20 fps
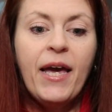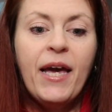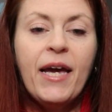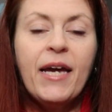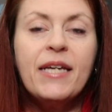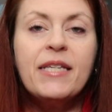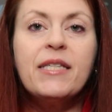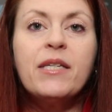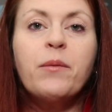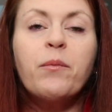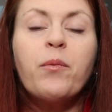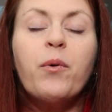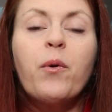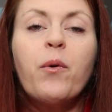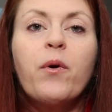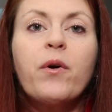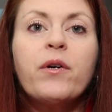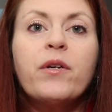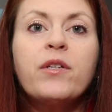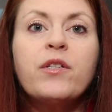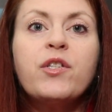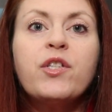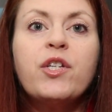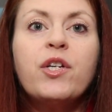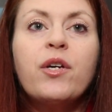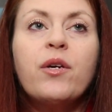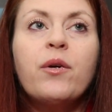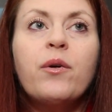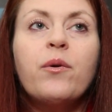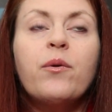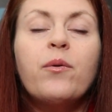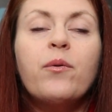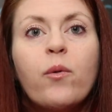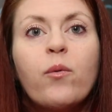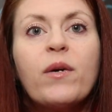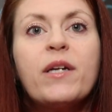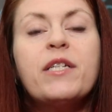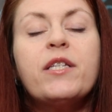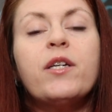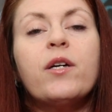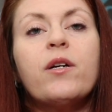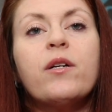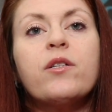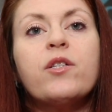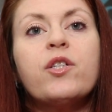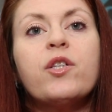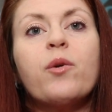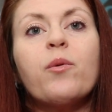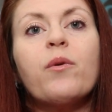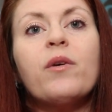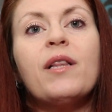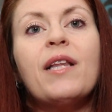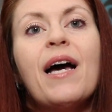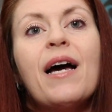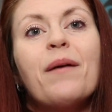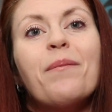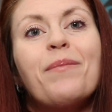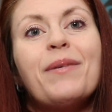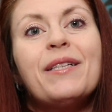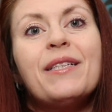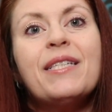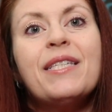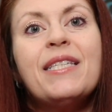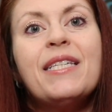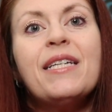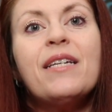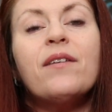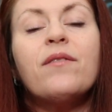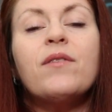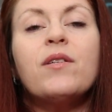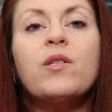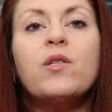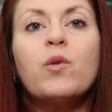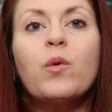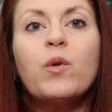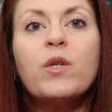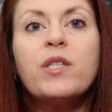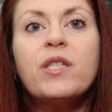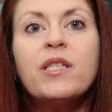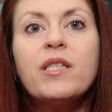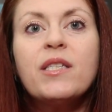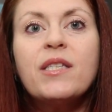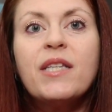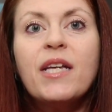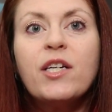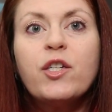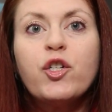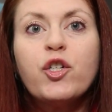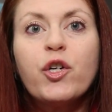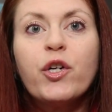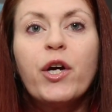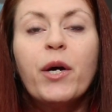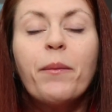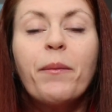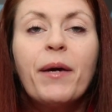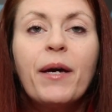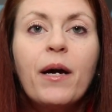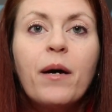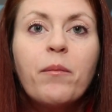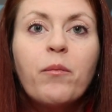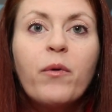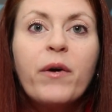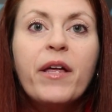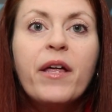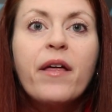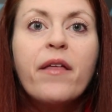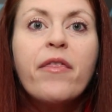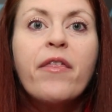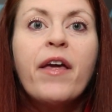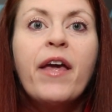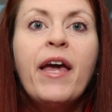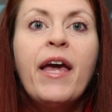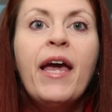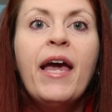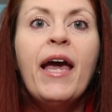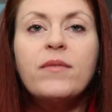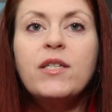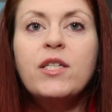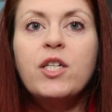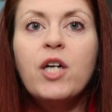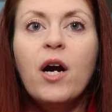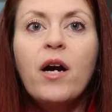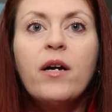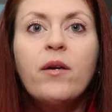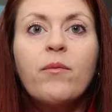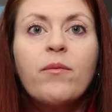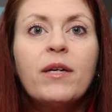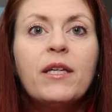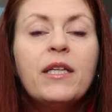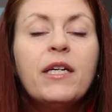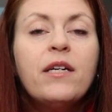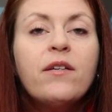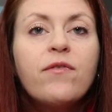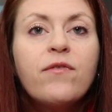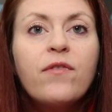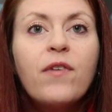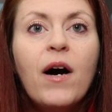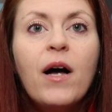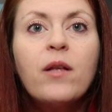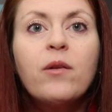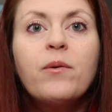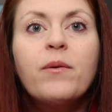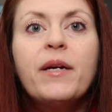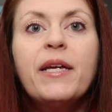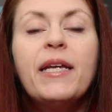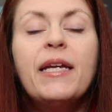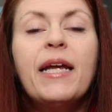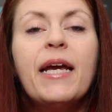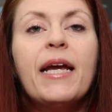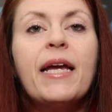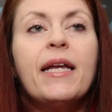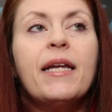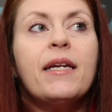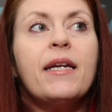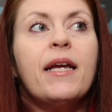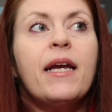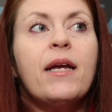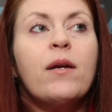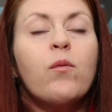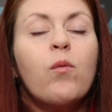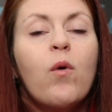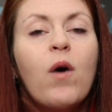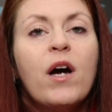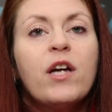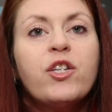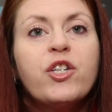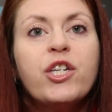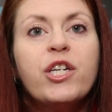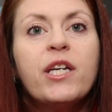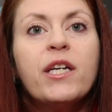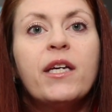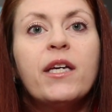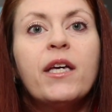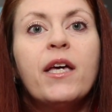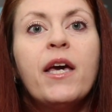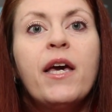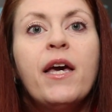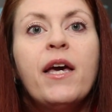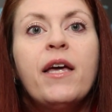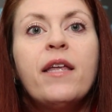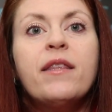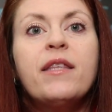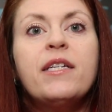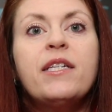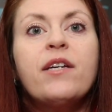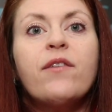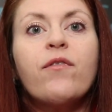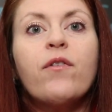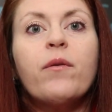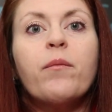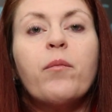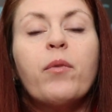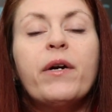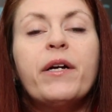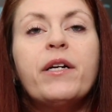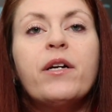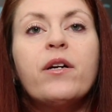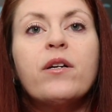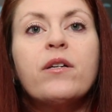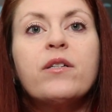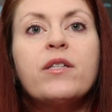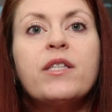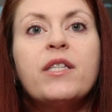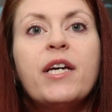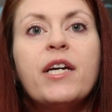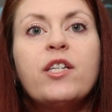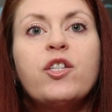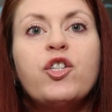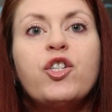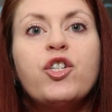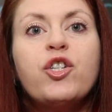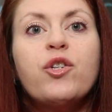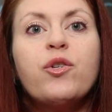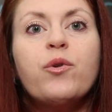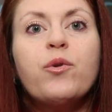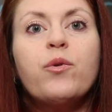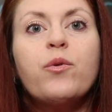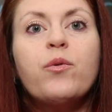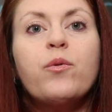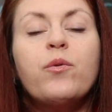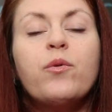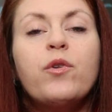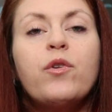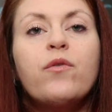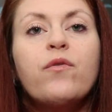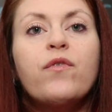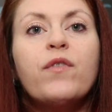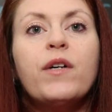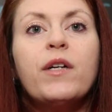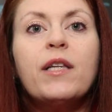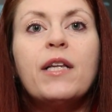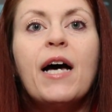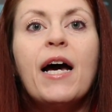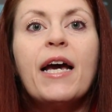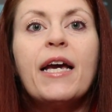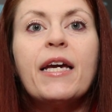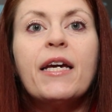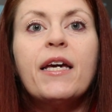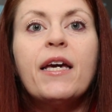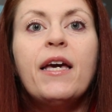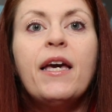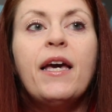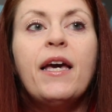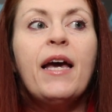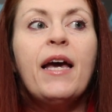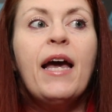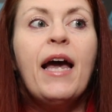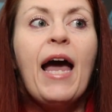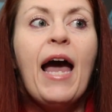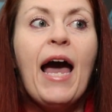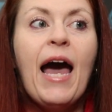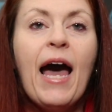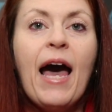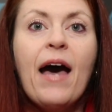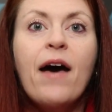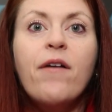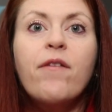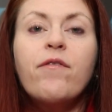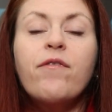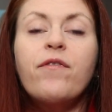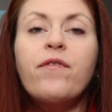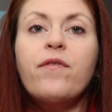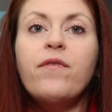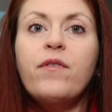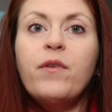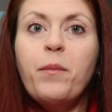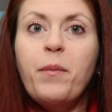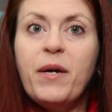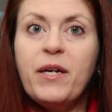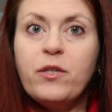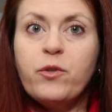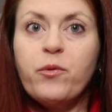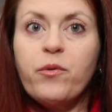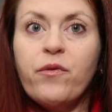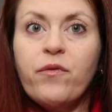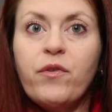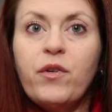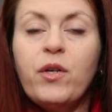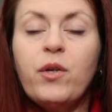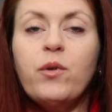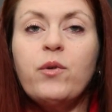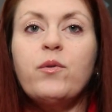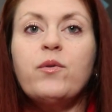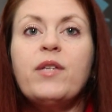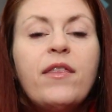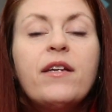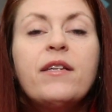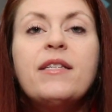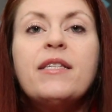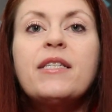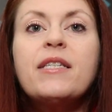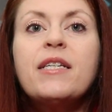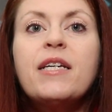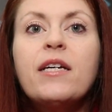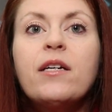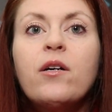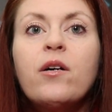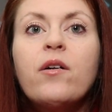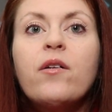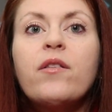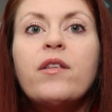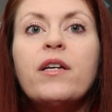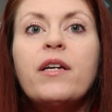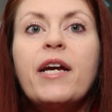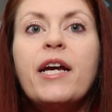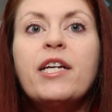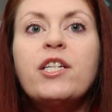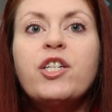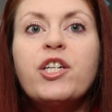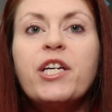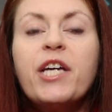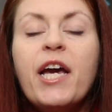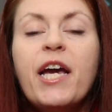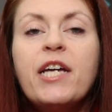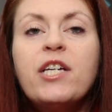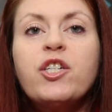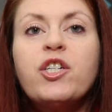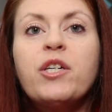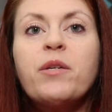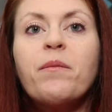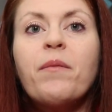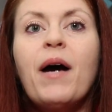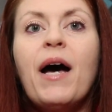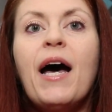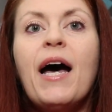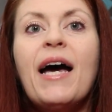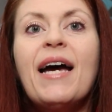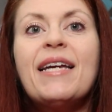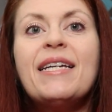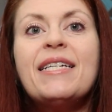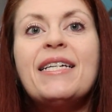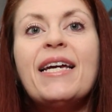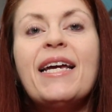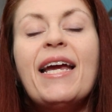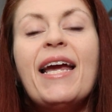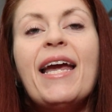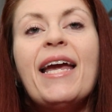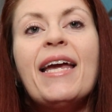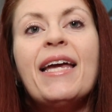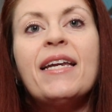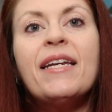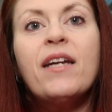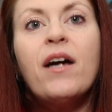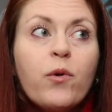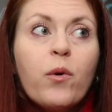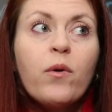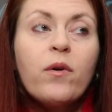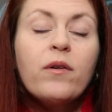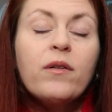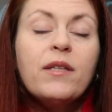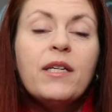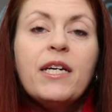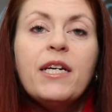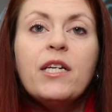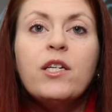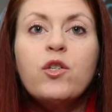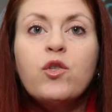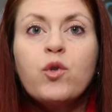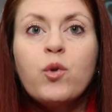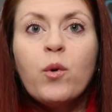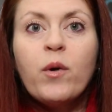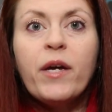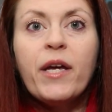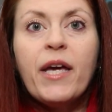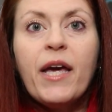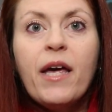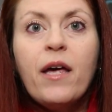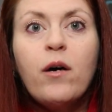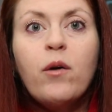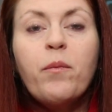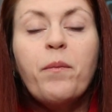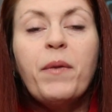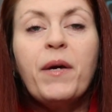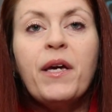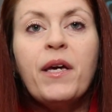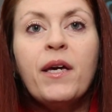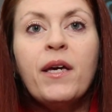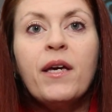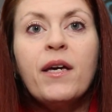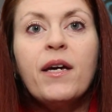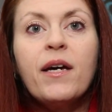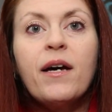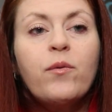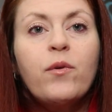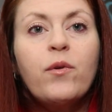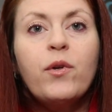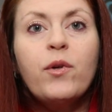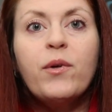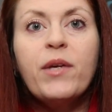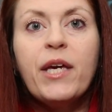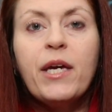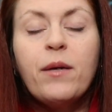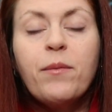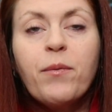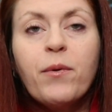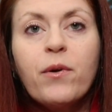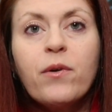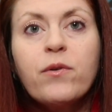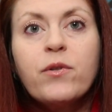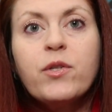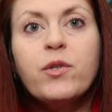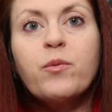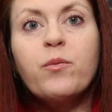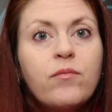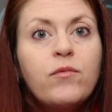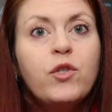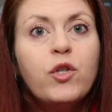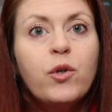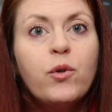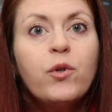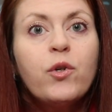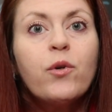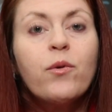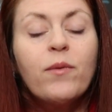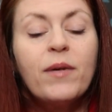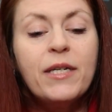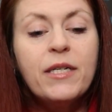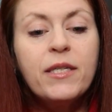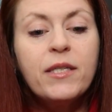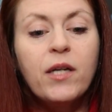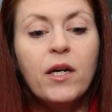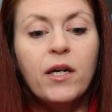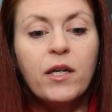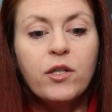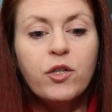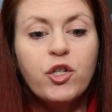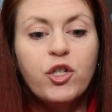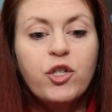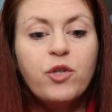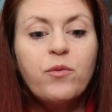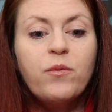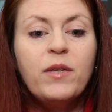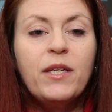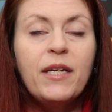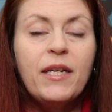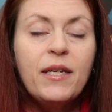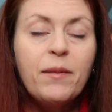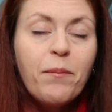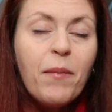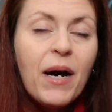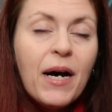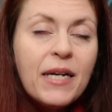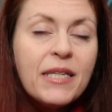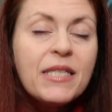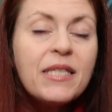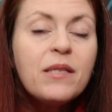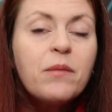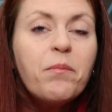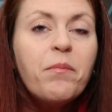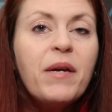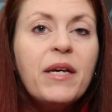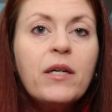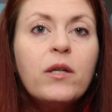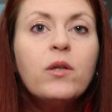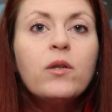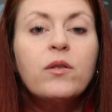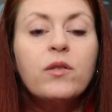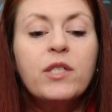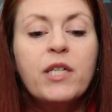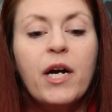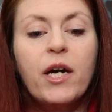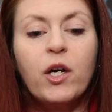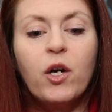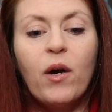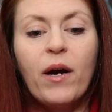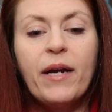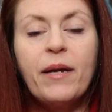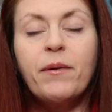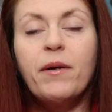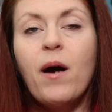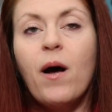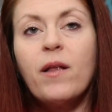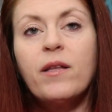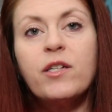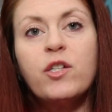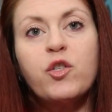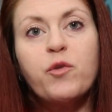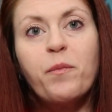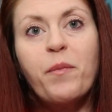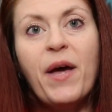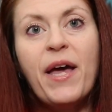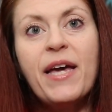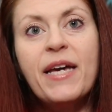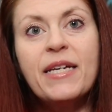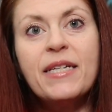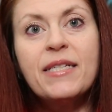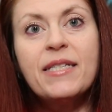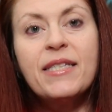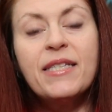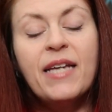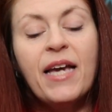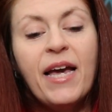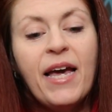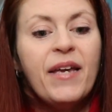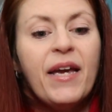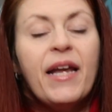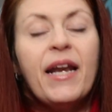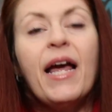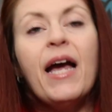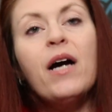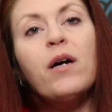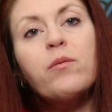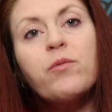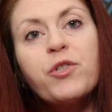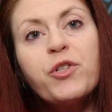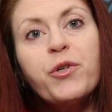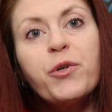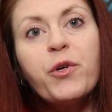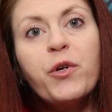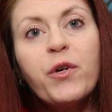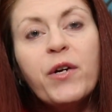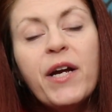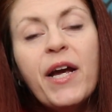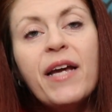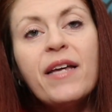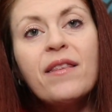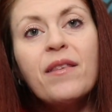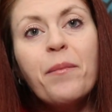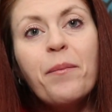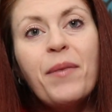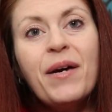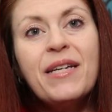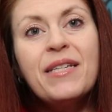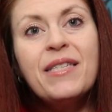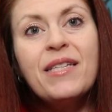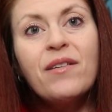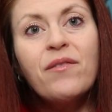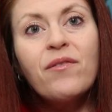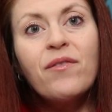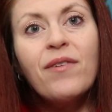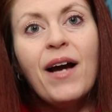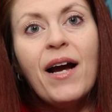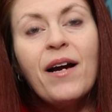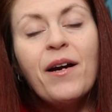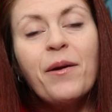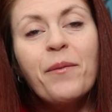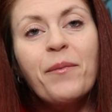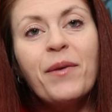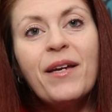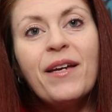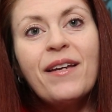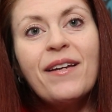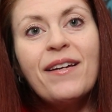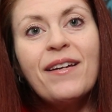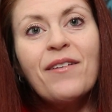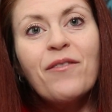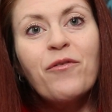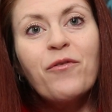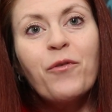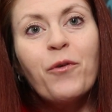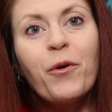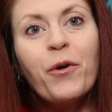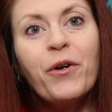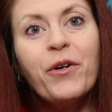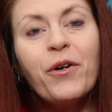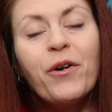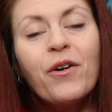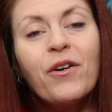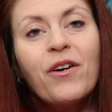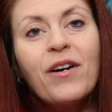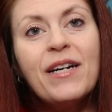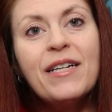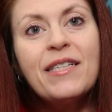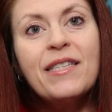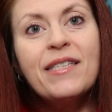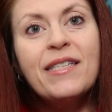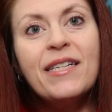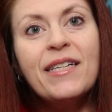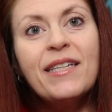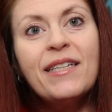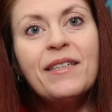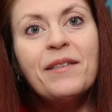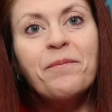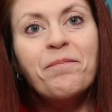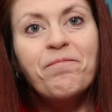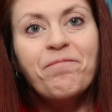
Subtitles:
It's important to research the reliability of the sources that you're coming up with. Start really following and watching the different breeders that you feel like have the best reviews, the skill, the education behind it, and thoroughly enjoy helping new keepers. Do your research. You must build a great knowledge base that helps you create the best environment for your crestie.